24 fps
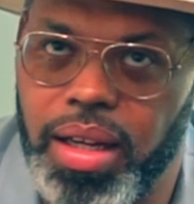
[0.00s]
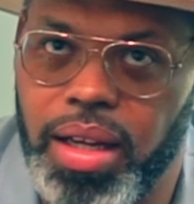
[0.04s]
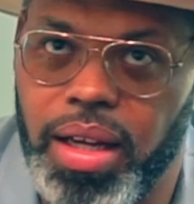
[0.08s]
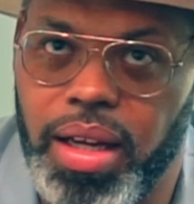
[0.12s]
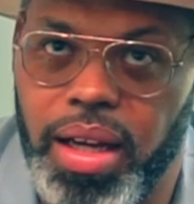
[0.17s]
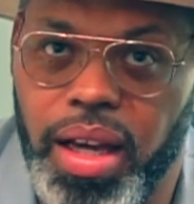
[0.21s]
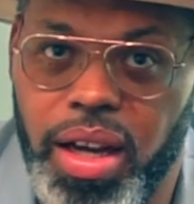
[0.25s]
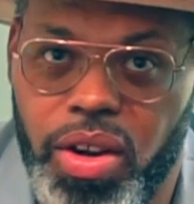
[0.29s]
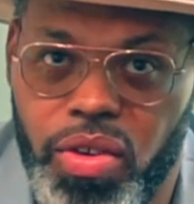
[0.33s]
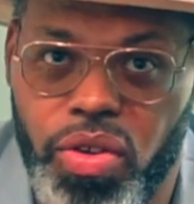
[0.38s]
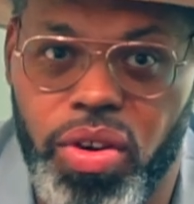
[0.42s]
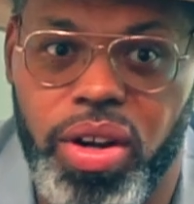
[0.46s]

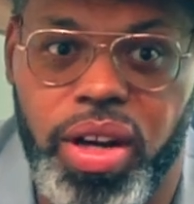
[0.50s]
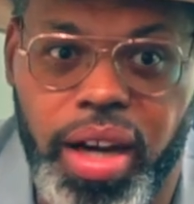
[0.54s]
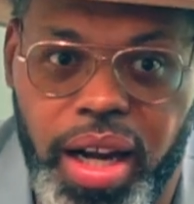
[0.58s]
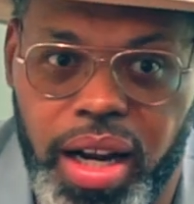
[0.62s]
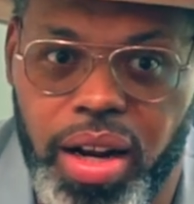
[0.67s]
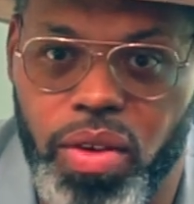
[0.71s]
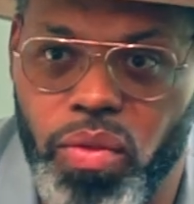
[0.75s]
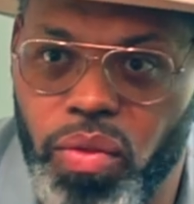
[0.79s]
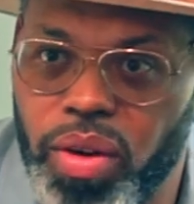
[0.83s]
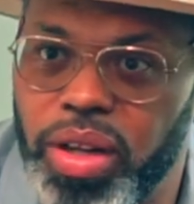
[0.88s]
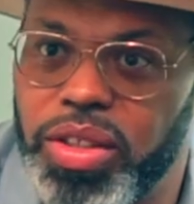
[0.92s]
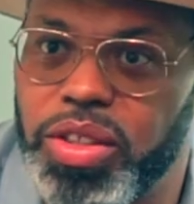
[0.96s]
He
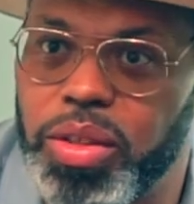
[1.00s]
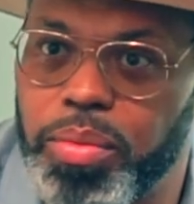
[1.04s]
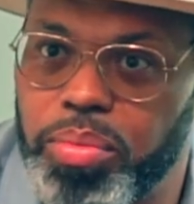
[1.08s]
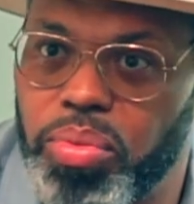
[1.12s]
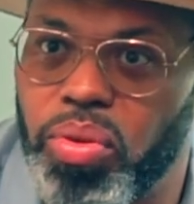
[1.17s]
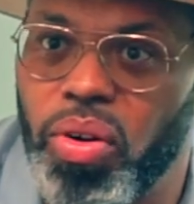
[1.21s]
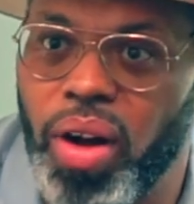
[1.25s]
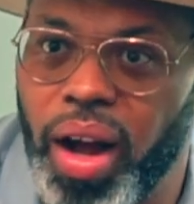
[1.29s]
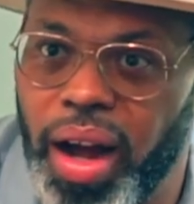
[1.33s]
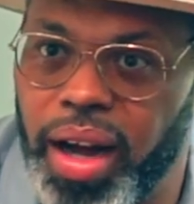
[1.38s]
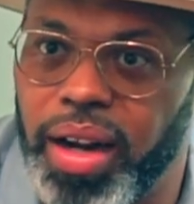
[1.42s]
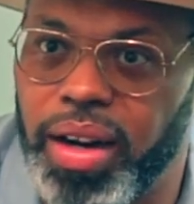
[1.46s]
created Richard
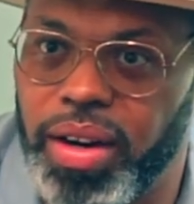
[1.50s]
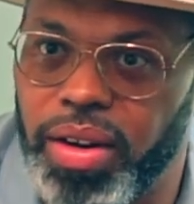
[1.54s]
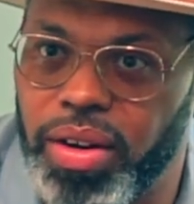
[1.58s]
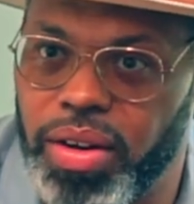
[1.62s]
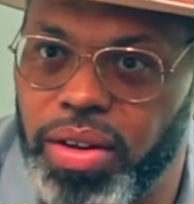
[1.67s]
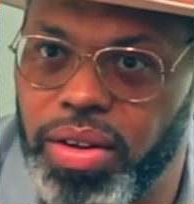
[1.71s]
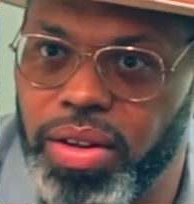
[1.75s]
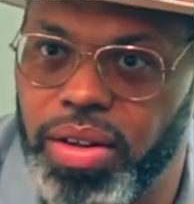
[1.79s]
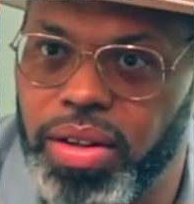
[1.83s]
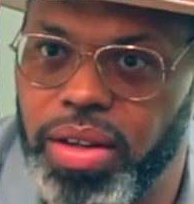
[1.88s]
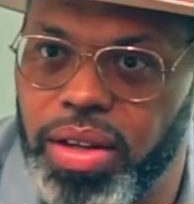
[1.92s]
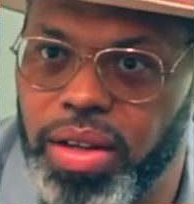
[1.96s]

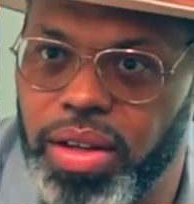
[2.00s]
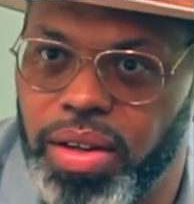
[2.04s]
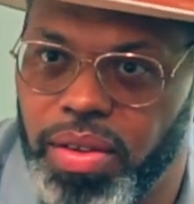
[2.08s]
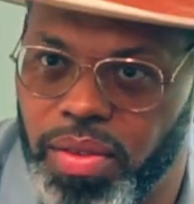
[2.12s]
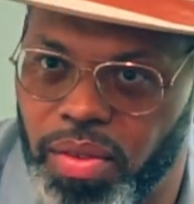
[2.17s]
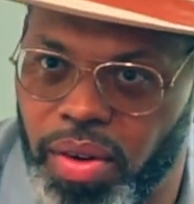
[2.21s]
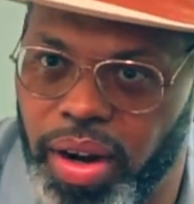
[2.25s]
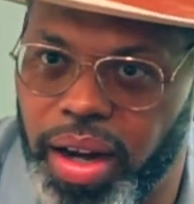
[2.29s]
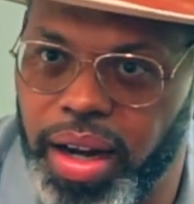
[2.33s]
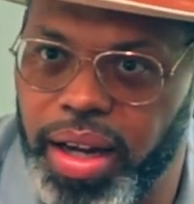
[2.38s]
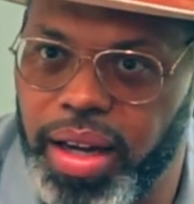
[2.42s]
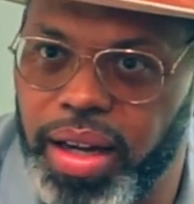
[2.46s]
Pryor,
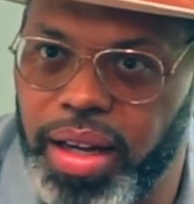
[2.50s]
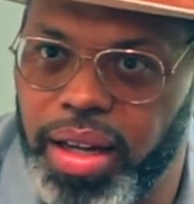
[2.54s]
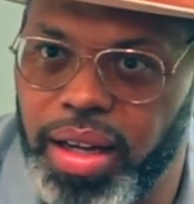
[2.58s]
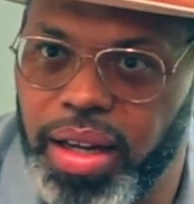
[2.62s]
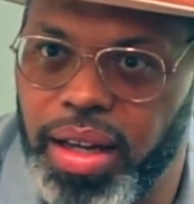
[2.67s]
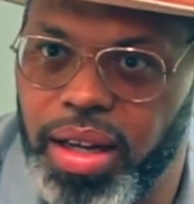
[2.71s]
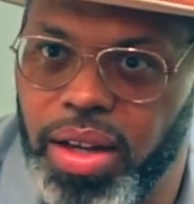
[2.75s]
right?